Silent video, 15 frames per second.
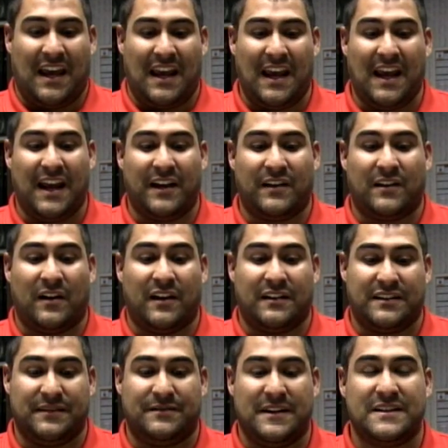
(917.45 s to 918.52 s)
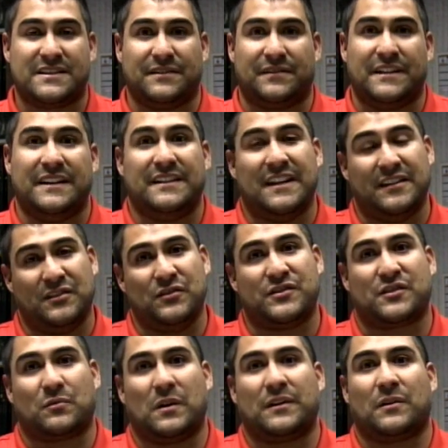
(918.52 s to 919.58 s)
And defensively, they do
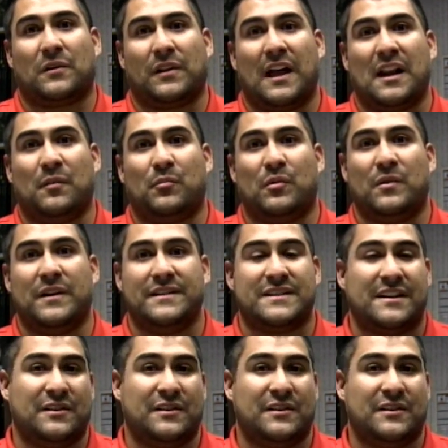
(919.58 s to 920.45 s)
surrender a lot of points.